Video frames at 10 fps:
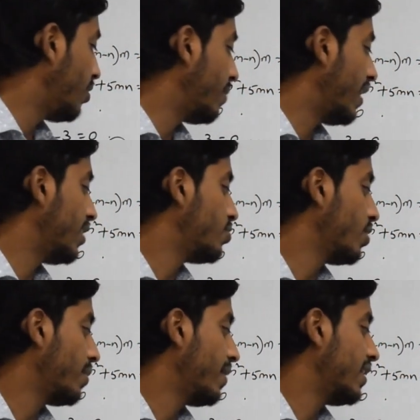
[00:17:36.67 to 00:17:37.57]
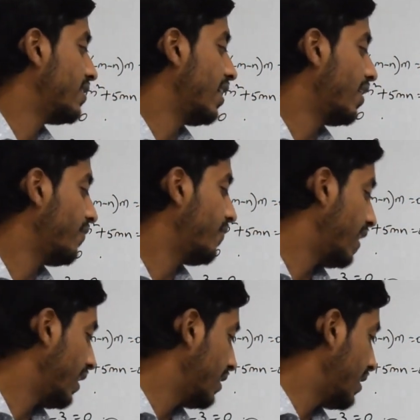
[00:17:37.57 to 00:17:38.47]
to minus 2K, minus 3K and
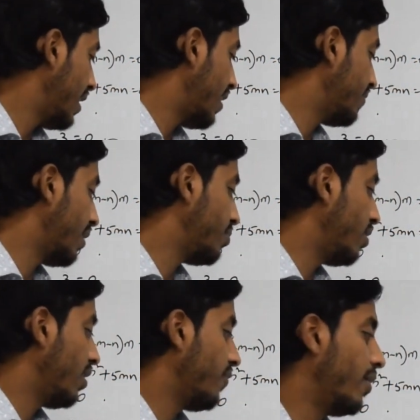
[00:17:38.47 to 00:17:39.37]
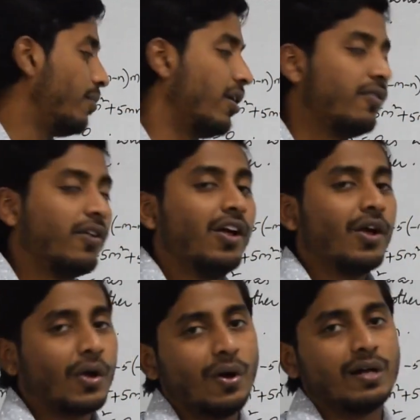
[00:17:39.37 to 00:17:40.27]
5K, then I have substituted in the formula
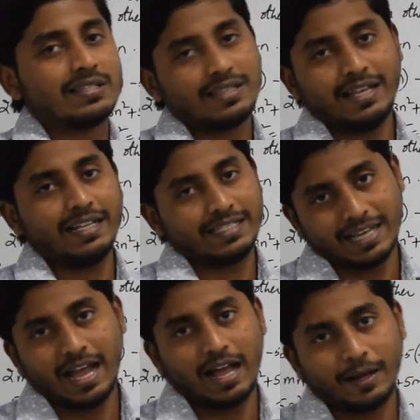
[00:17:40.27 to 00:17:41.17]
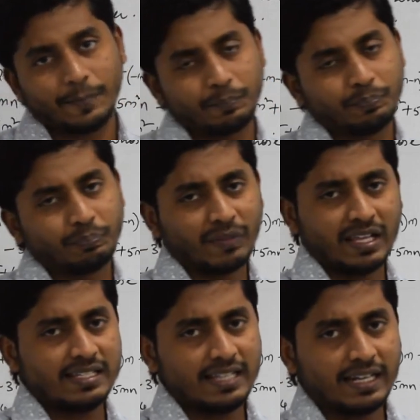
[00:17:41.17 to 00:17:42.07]
of cos theta.
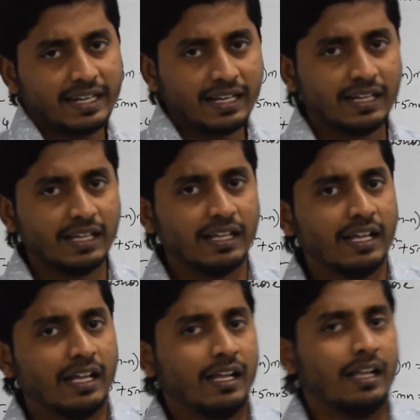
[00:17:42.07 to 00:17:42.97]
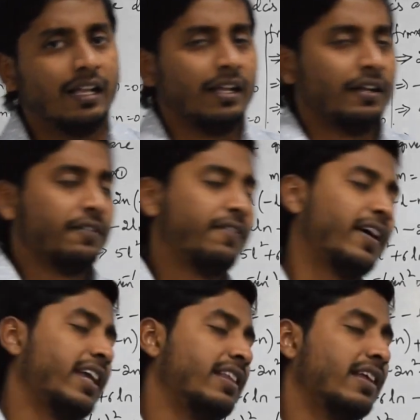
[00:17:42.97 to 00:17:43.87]
Is it clear?
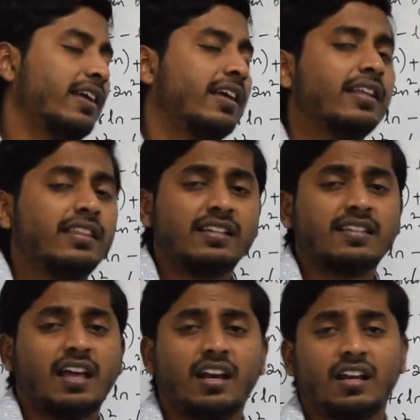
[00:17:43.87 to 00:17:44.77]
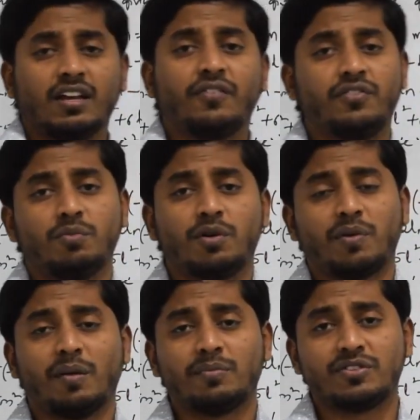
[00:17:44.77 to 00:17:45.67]
Fine. These are a few more
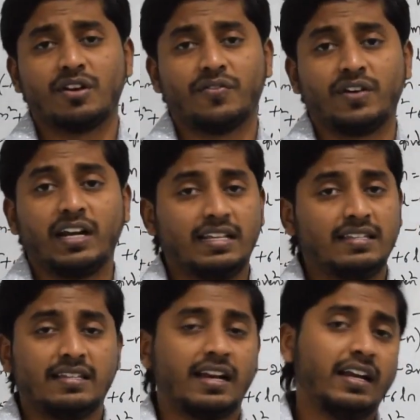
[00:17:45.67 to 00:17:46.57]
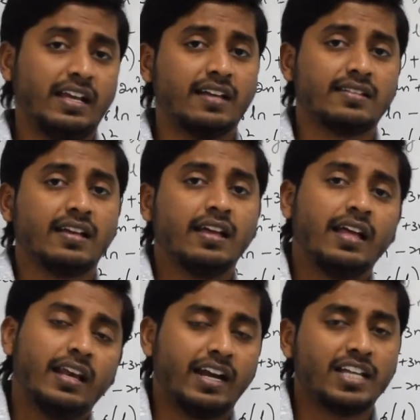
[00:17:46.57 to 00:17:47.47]
problems of DCs and DRs.
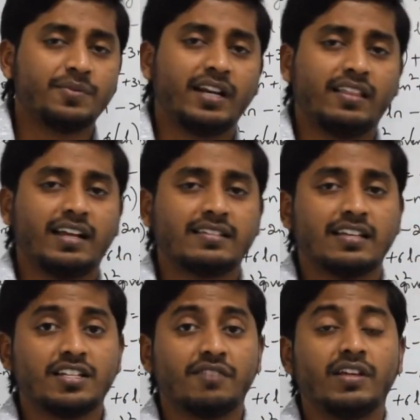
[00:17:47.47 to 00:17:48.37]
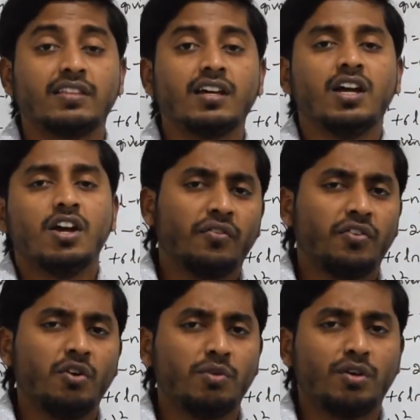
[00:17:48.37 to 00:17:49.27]
Let us meet in the next session with a
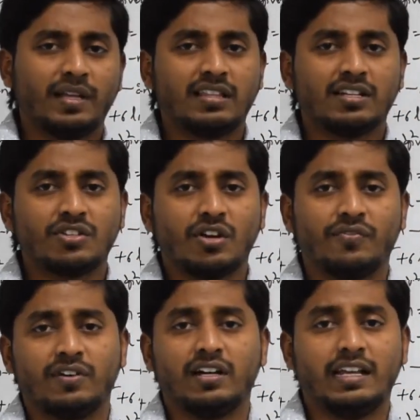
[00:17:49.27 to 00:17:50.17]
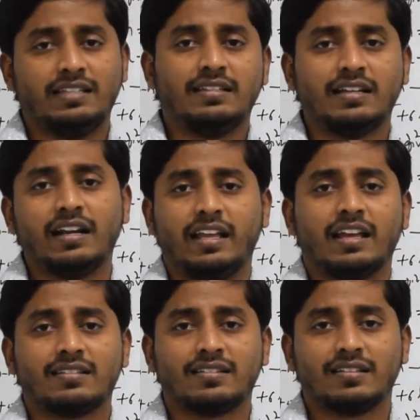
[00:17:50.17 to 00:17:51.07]
few more methods of DCs and
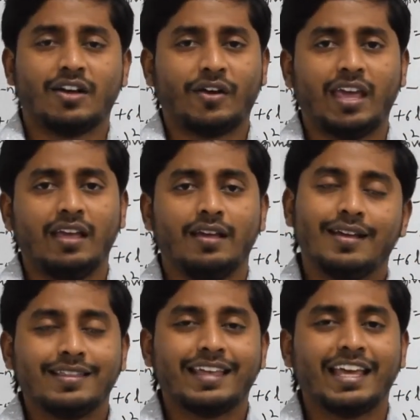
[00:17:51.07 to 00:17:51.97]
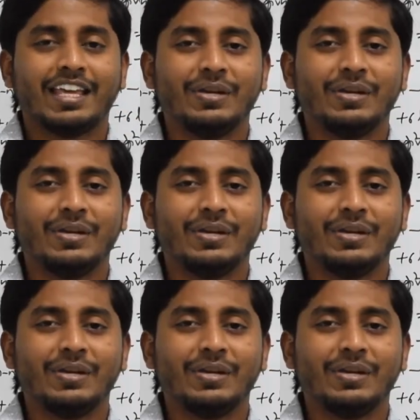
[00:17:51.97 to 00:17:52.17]
DRs. Okay? Thank